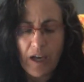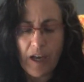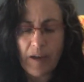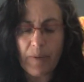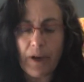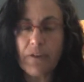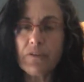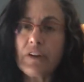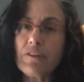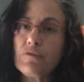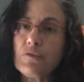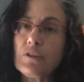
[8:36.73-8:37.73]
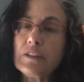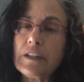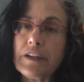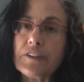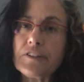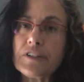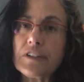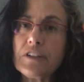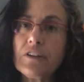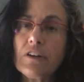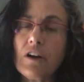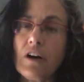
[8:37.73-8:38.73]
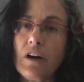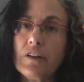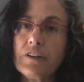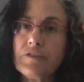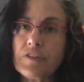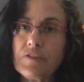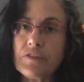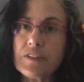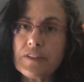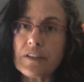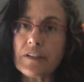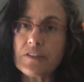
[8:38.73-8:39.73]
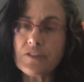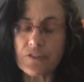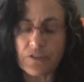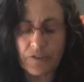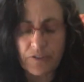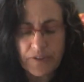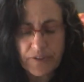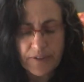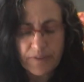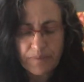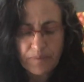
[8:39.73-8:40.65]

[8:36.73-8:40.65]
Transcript: I only have 4 layers here, all of different size circles.